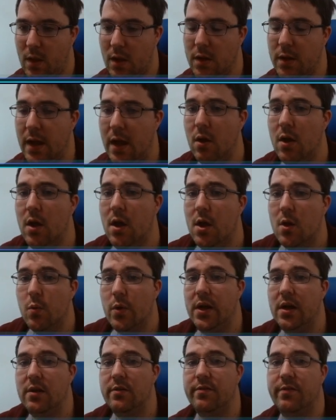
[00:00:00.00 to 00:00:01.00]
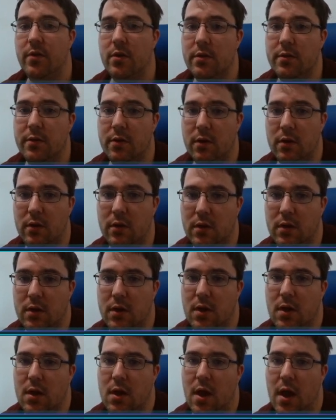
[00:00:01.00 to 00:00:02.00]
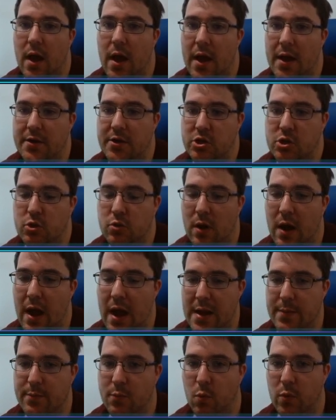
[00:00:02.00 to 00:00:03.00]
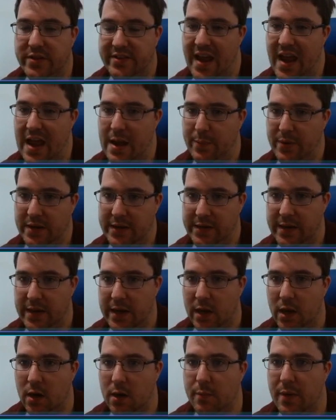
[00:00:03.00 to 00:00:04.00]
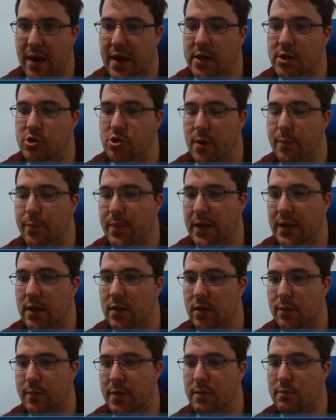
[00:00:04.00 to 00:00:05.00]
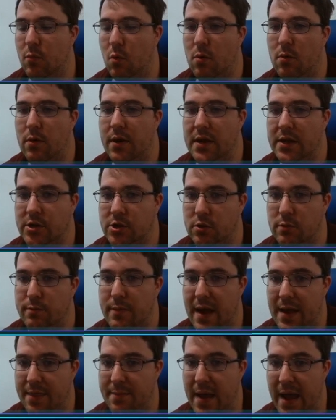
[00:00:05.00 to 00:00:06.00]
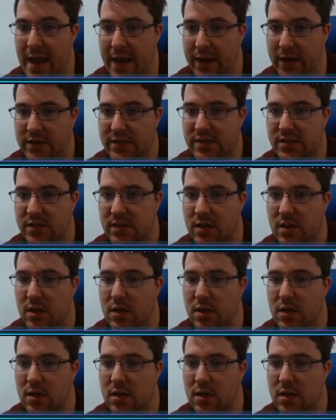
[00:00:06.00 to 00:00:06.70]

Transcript: Now, we can further describe what's happening here by jumping a little bit more into mathematics.